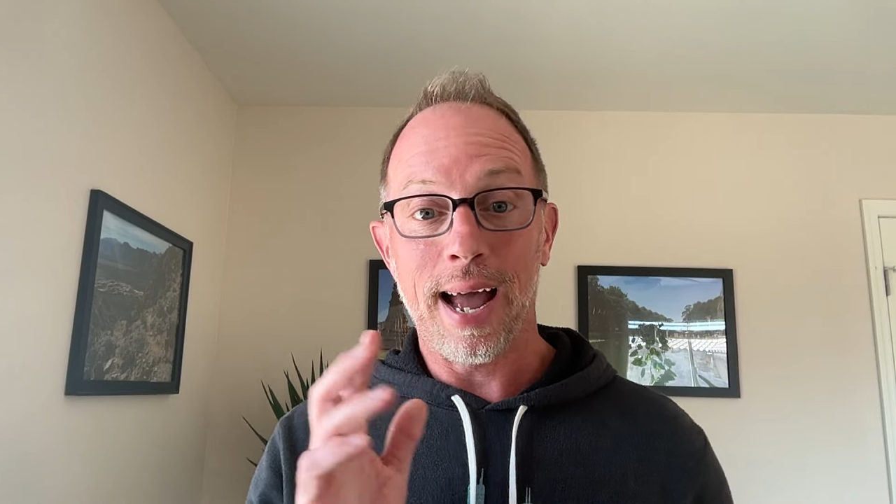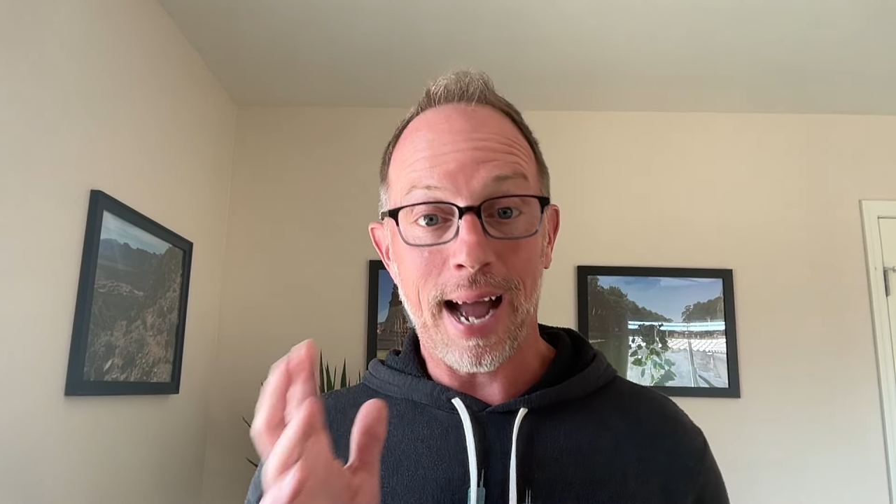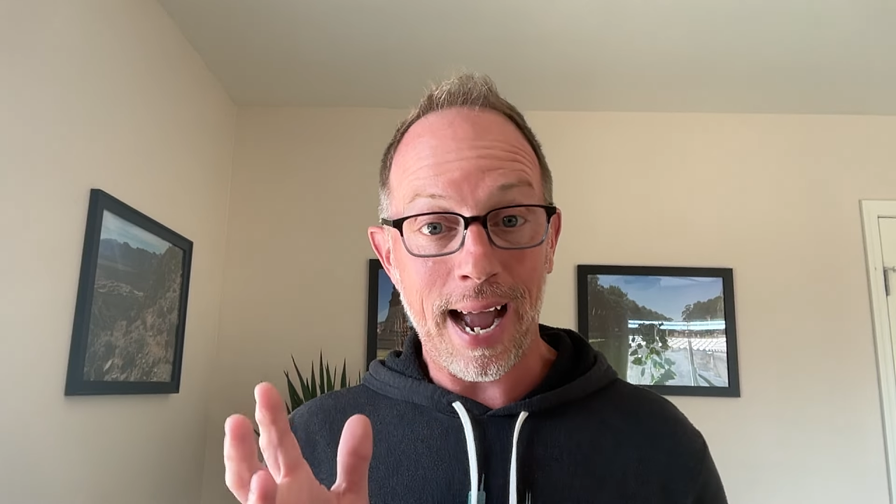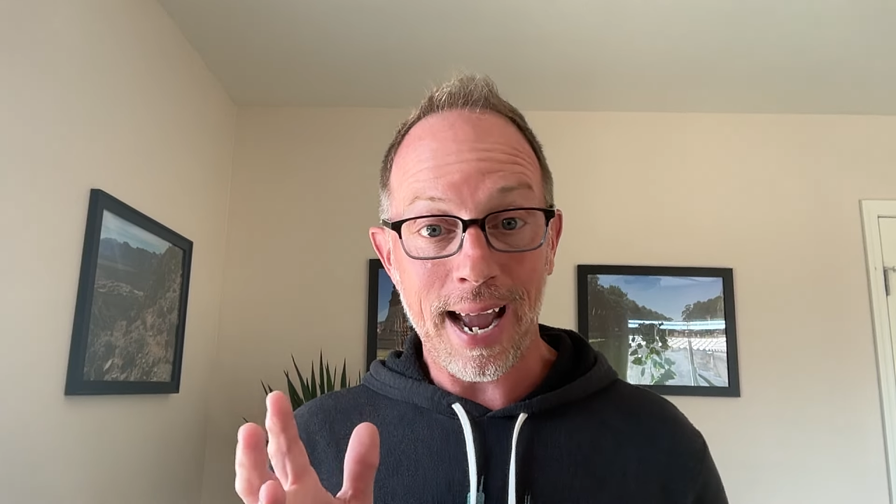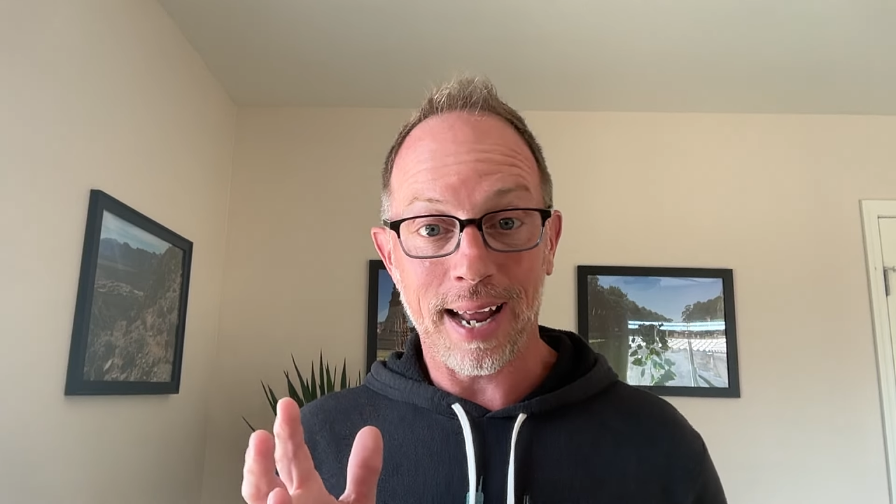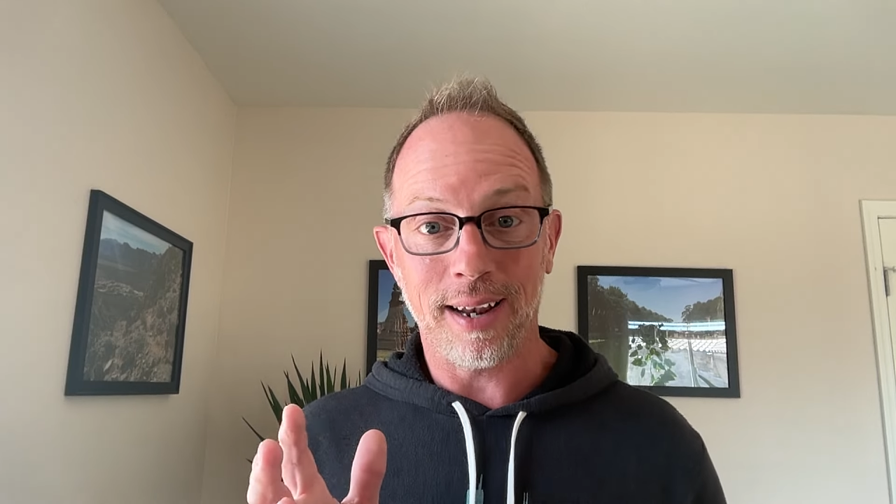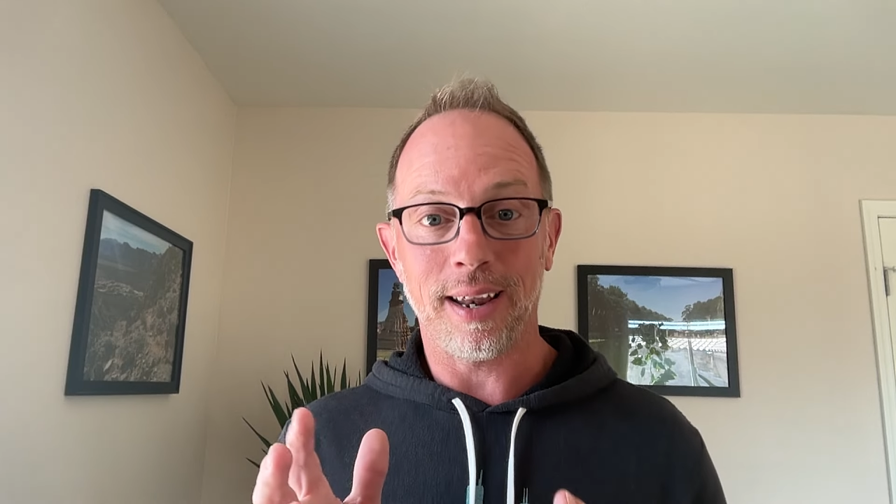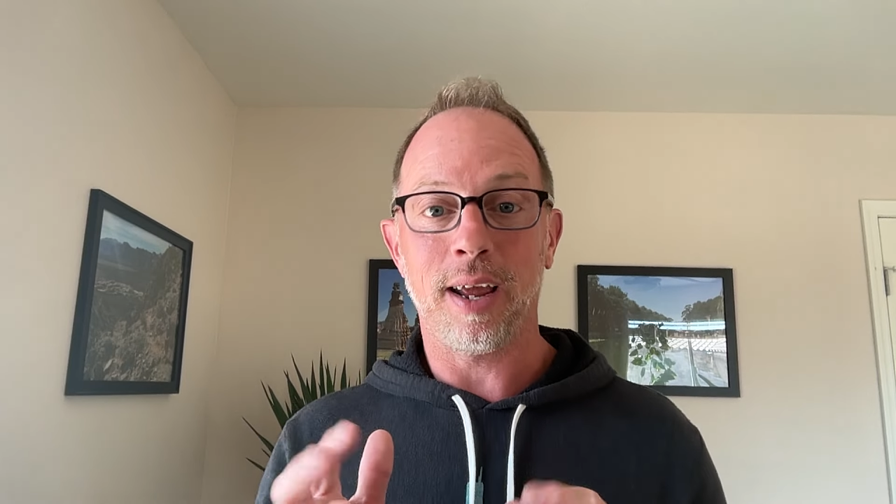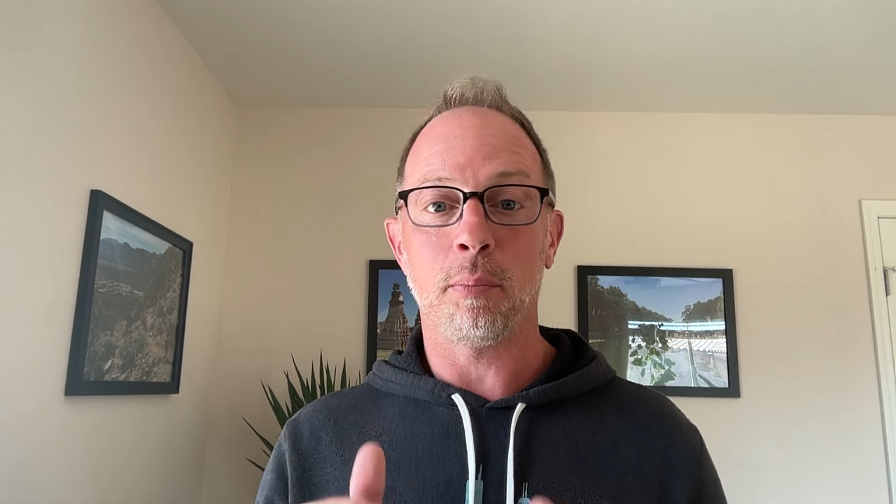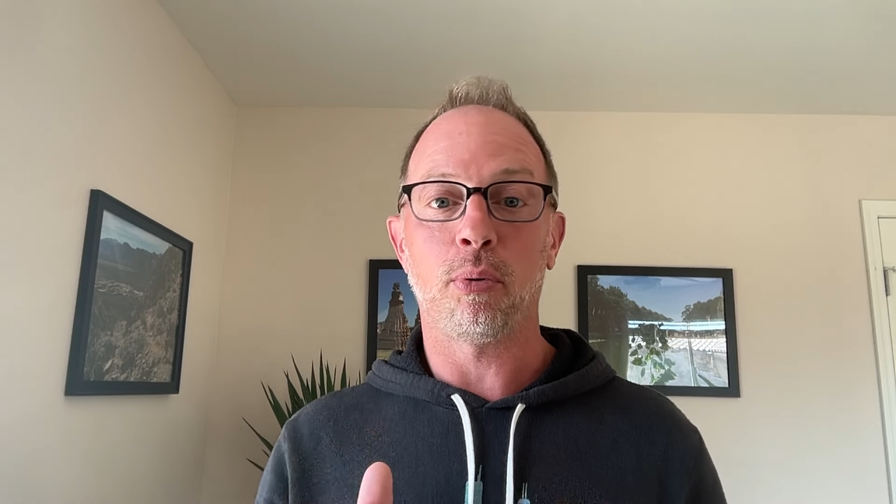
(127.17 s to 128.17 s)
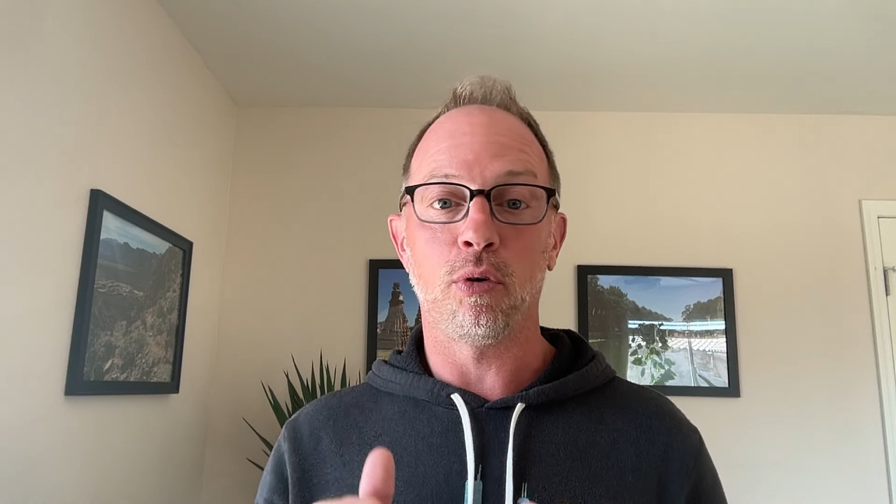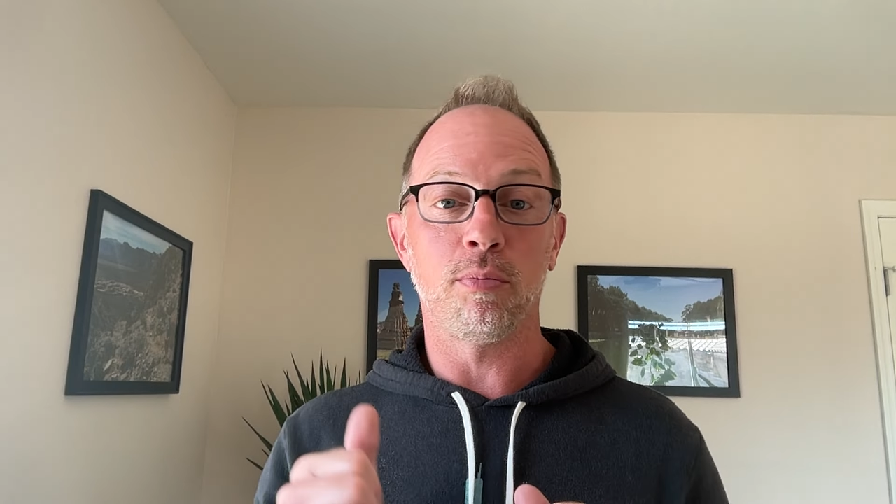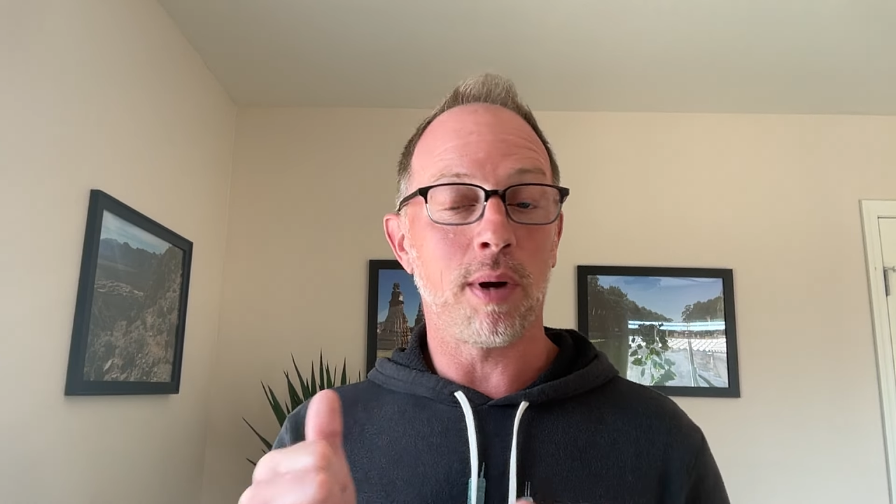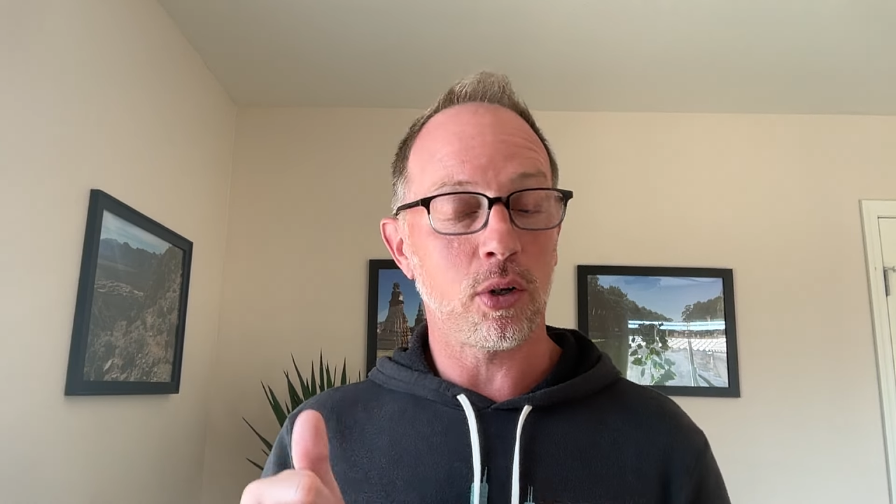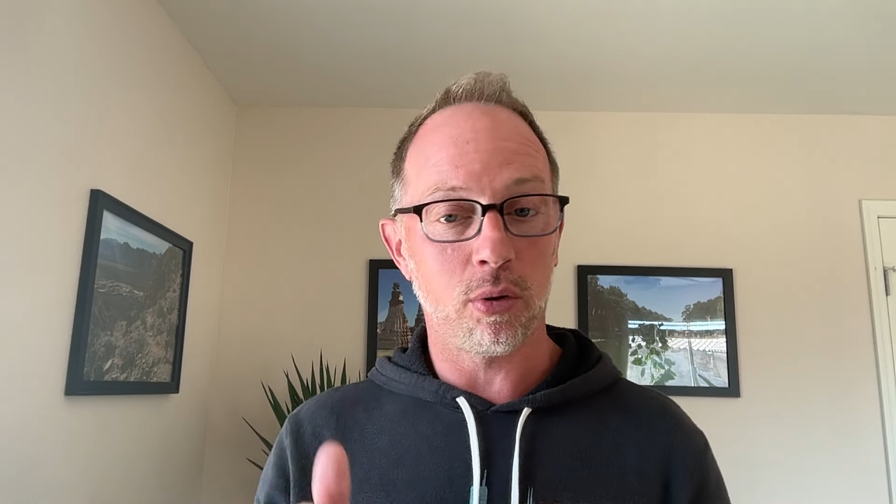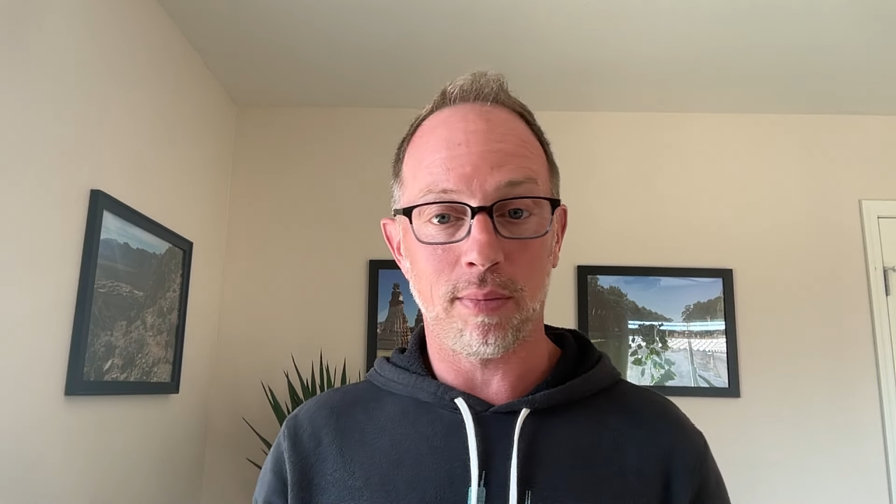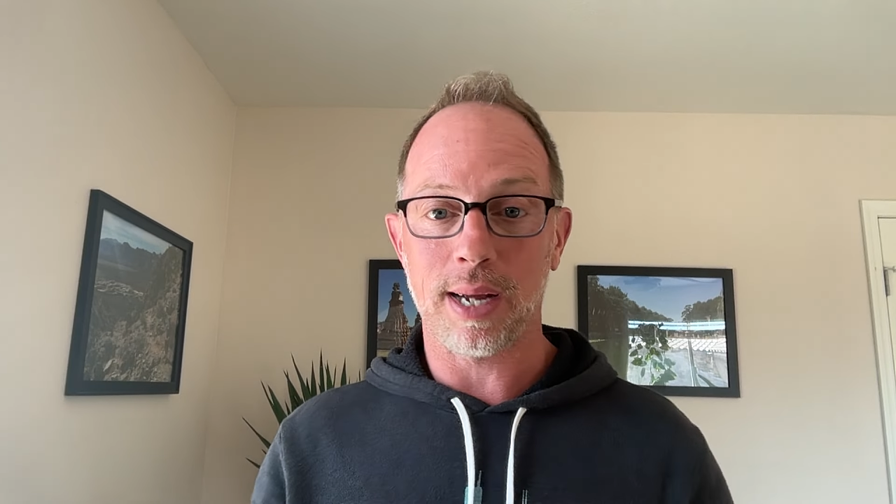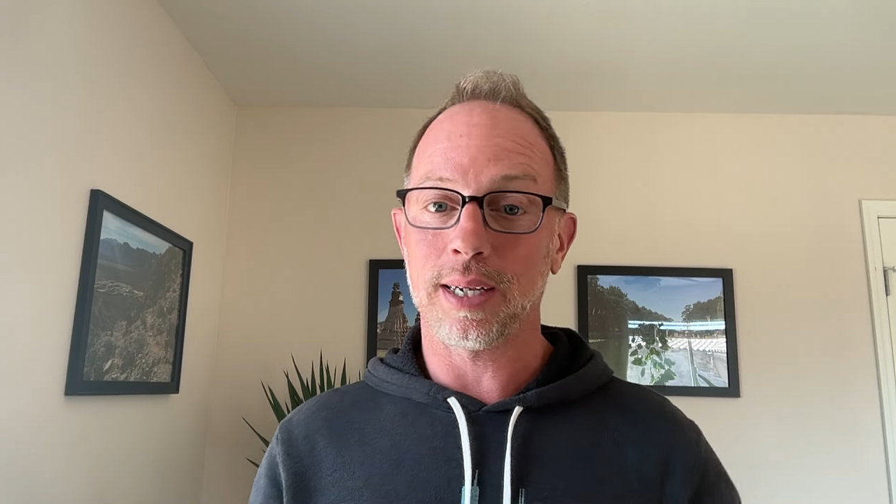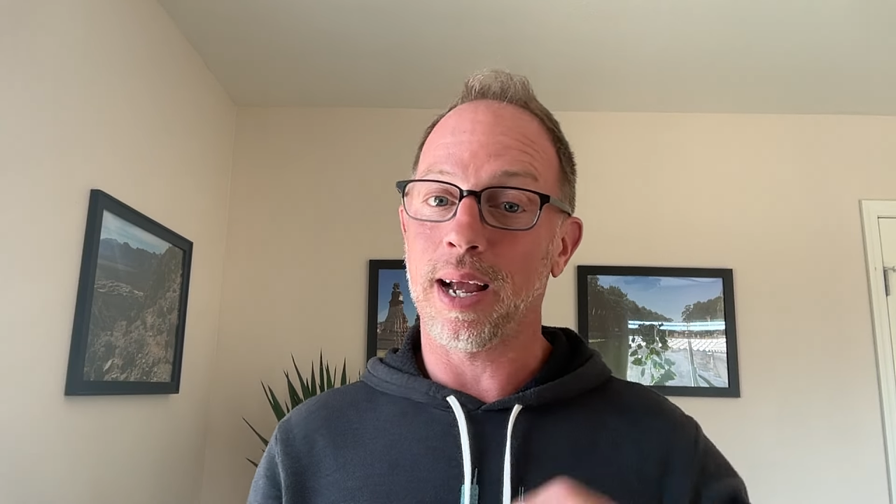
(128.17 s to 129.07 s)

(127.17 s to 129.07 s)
and improve muscle mass